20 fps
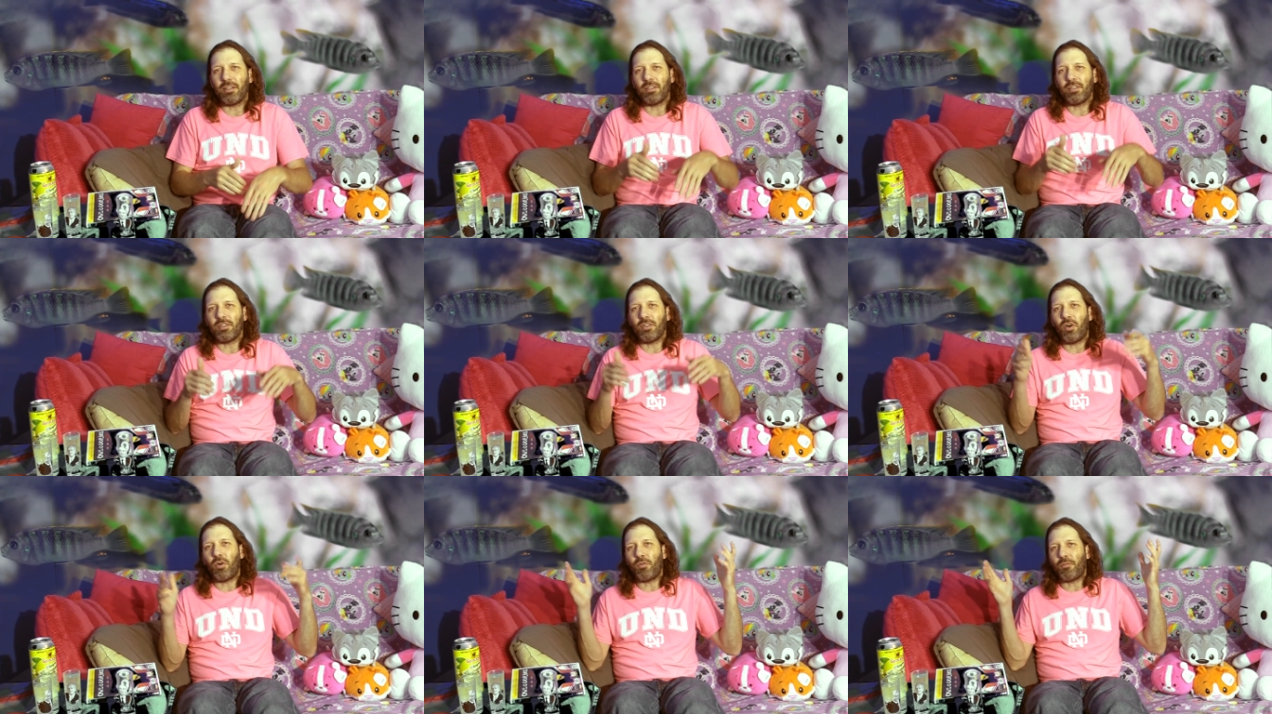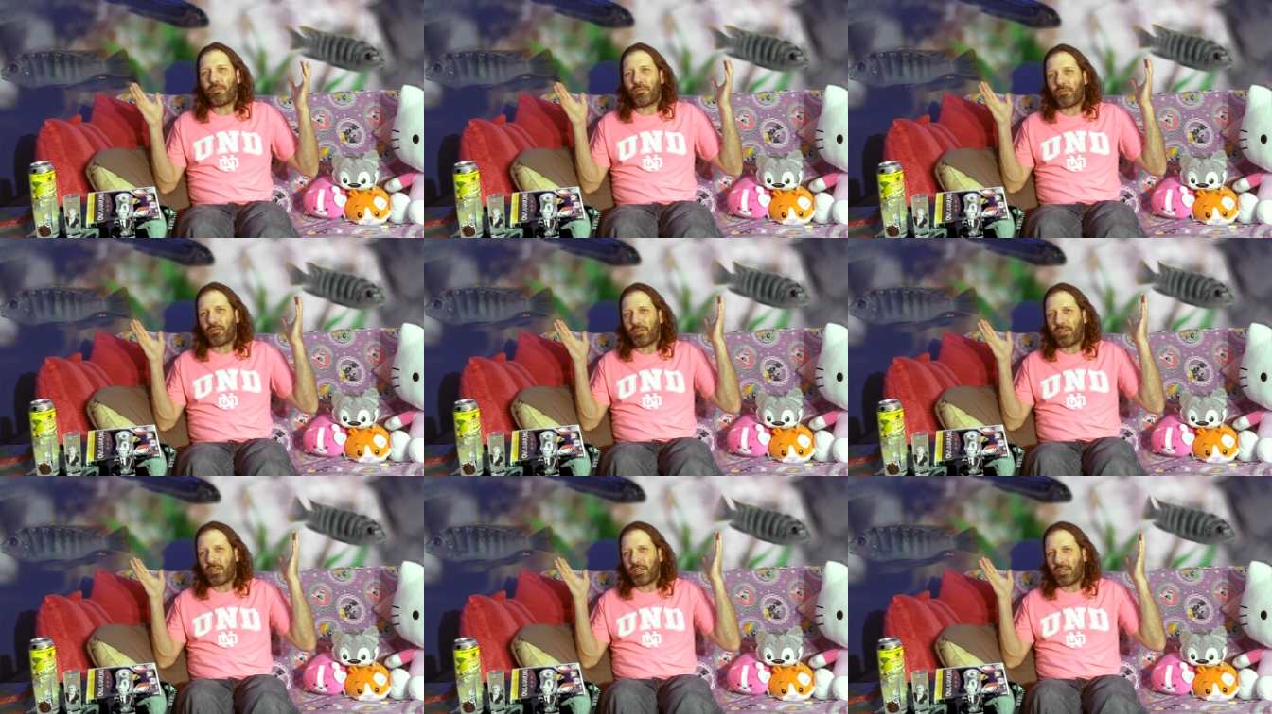and
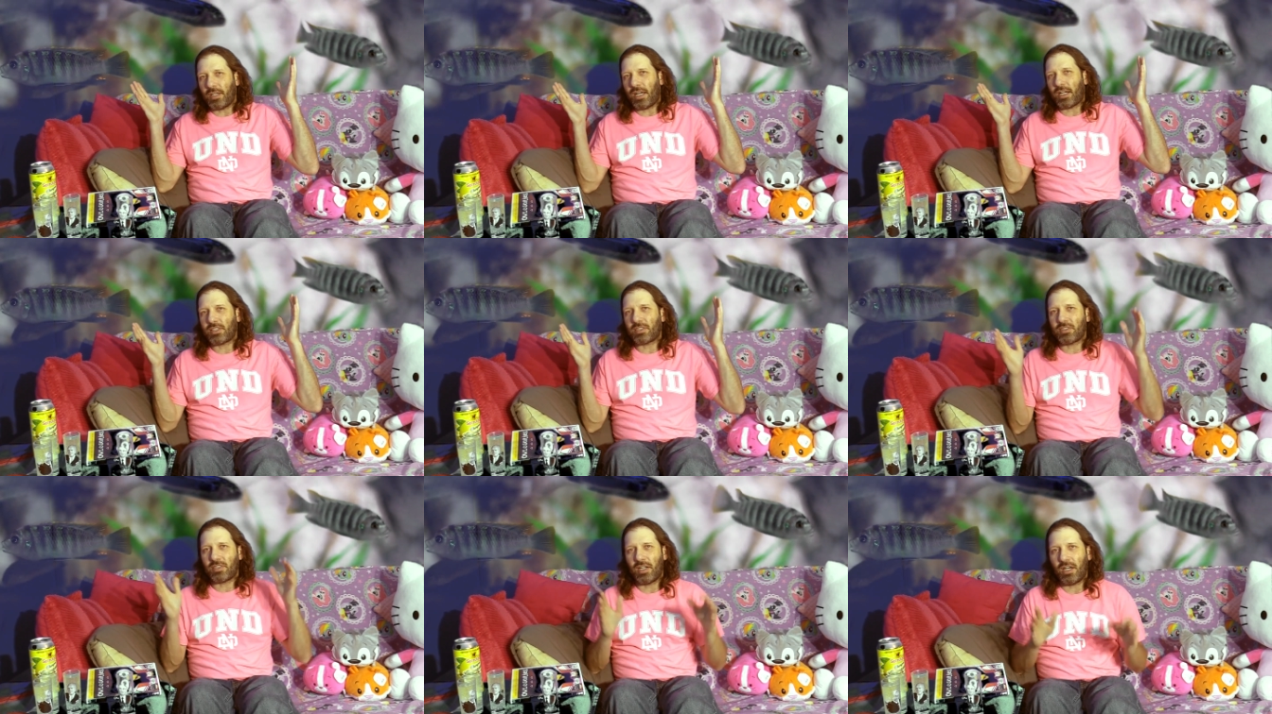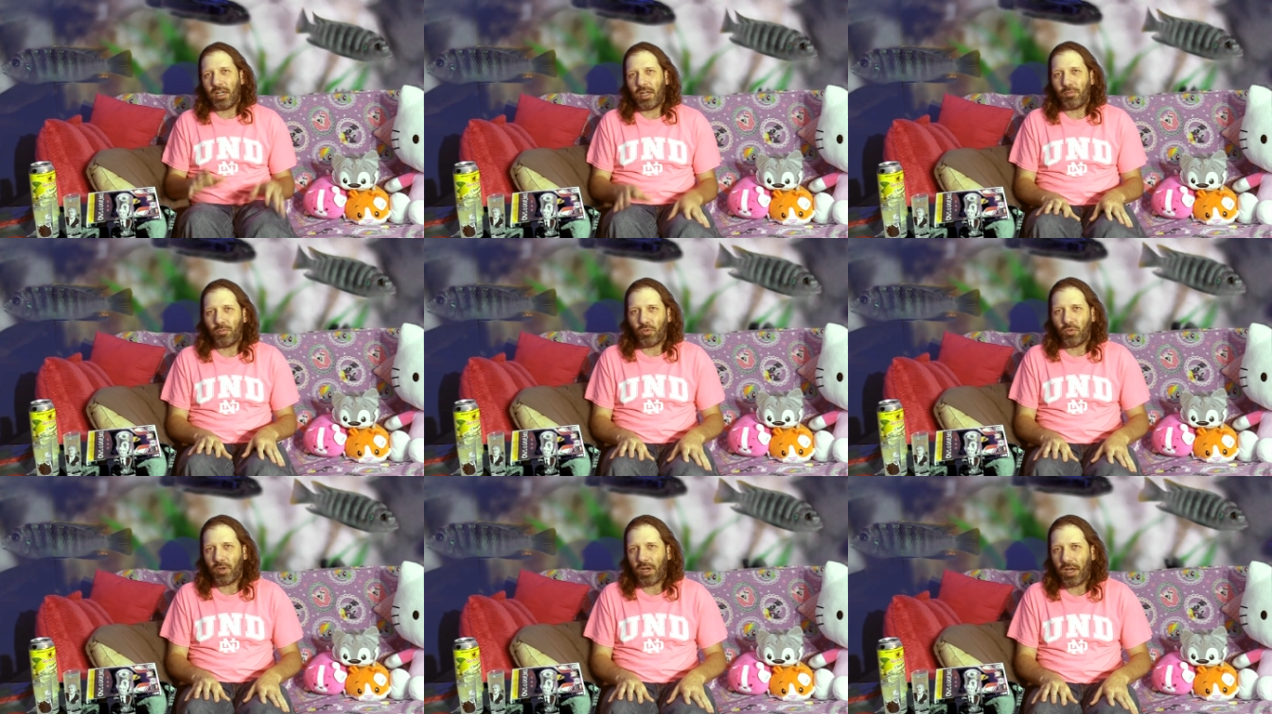hopefully next
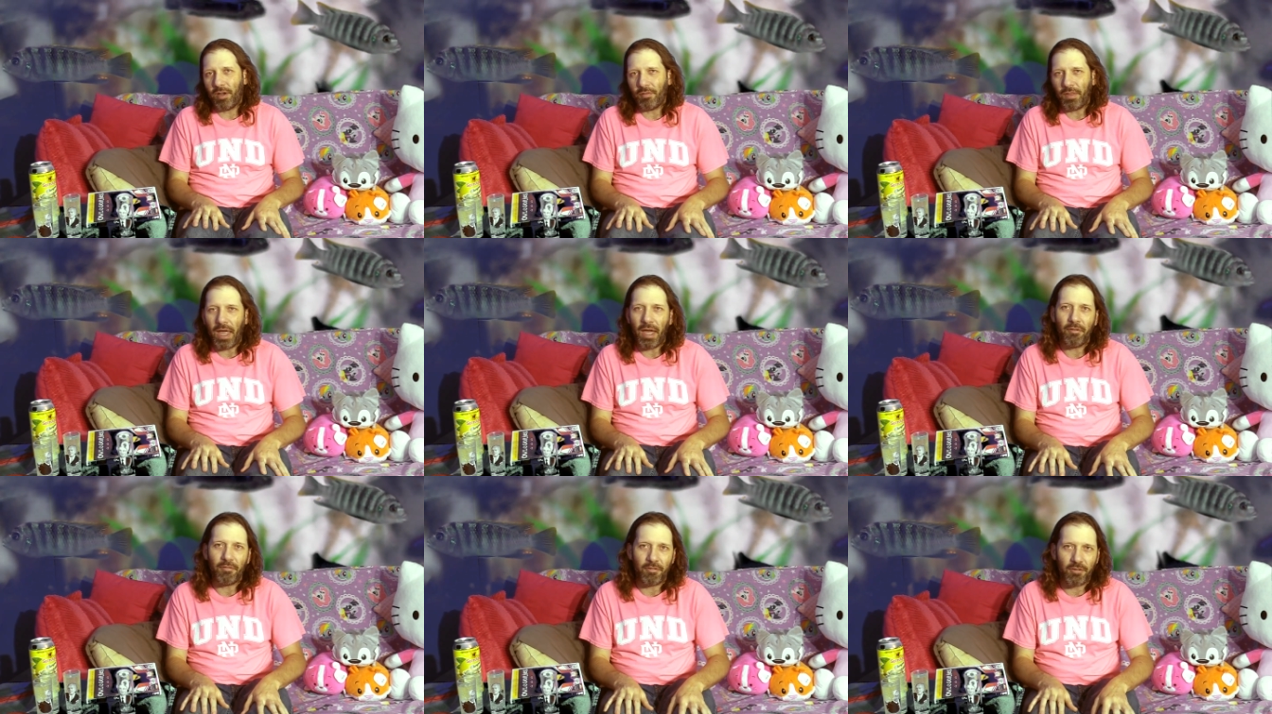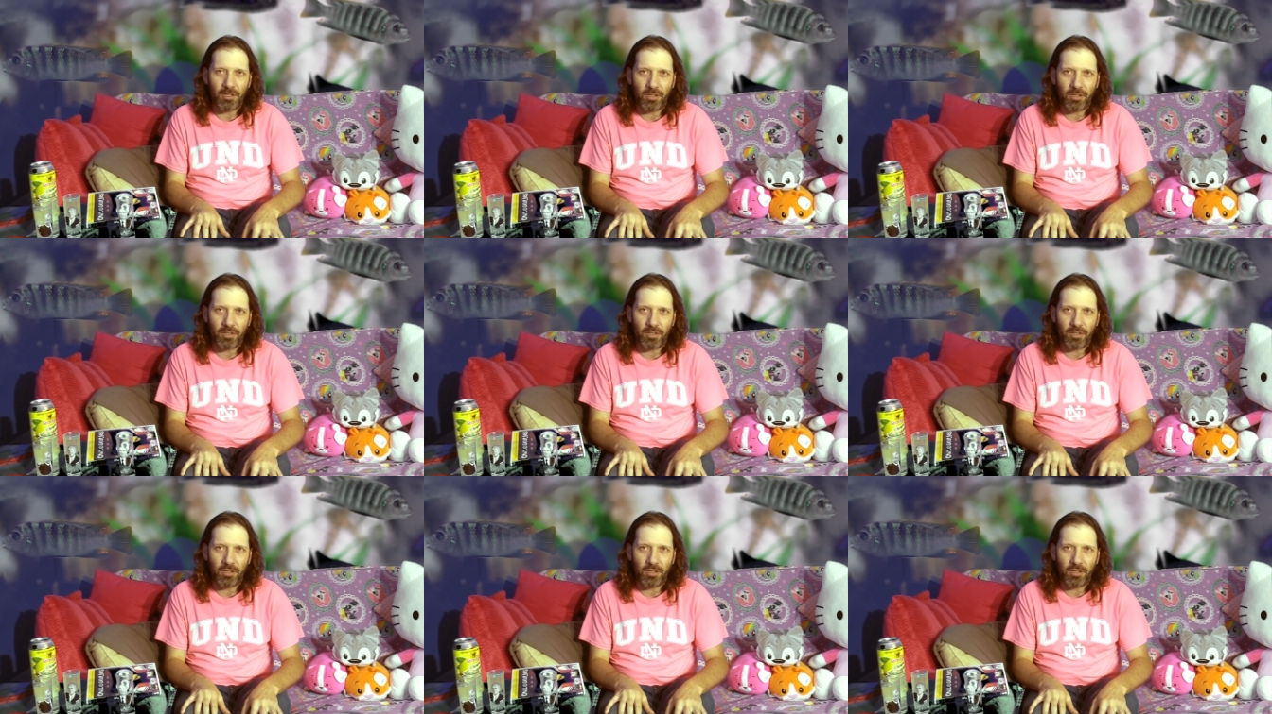time we'll have that